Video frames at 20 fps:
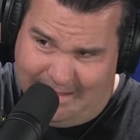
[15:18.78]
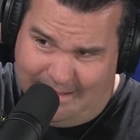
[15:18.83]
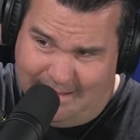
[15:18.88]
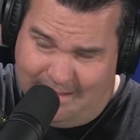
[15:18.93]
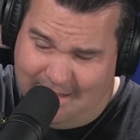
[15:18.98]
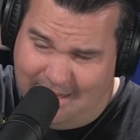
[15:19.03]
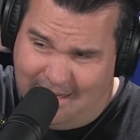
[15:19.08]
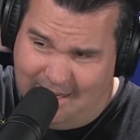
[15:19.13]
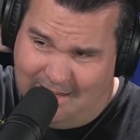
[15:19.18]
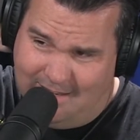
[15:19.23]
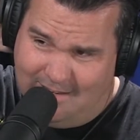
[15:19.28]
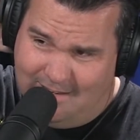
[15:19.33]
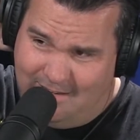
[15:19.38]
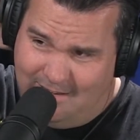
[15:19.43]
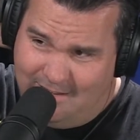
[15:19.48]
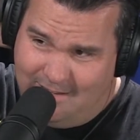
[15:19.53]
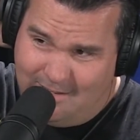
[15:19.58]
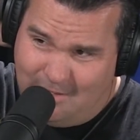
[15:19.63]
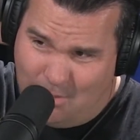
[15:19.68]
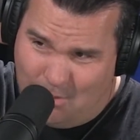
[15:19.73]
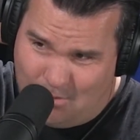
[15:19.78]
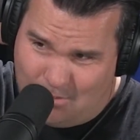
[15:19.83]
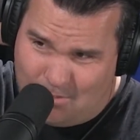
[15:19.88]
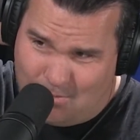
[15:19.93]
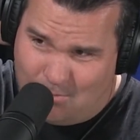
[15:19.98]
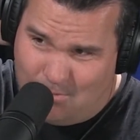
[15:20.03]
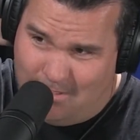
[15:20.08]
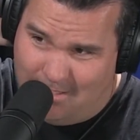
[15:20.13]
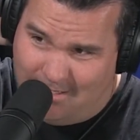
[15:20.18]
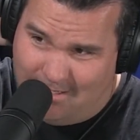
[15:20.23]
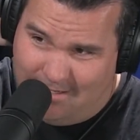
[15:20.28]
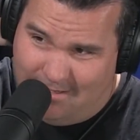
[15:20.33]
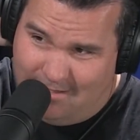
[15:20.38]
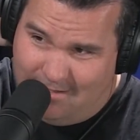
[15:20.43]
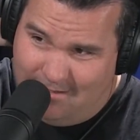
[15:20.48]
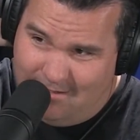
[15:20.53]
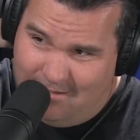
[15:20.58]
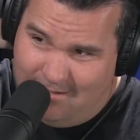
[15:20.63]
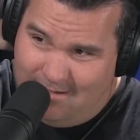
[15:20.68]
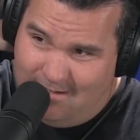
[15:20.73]
in Costa Rica.
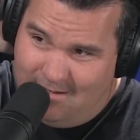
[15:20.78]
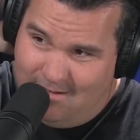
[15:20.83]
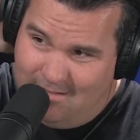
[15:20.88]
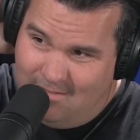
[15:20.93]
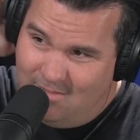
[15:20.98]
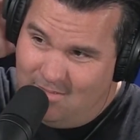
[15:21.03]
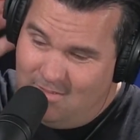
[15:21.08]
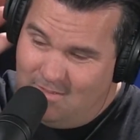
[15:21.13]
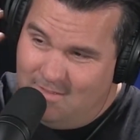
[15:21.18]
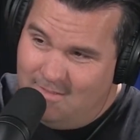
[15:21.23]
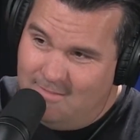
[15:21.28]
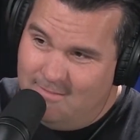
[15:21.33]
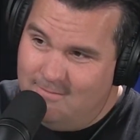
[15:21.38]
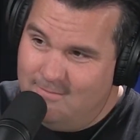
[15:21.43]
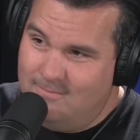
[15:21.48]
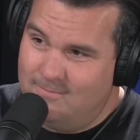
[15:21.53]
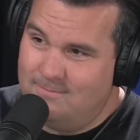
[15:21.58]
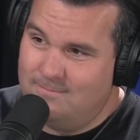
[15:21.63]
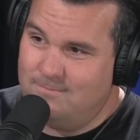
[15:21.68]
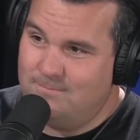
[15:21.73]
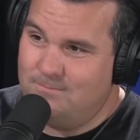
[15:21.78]
Yeah, I'm looking in Costa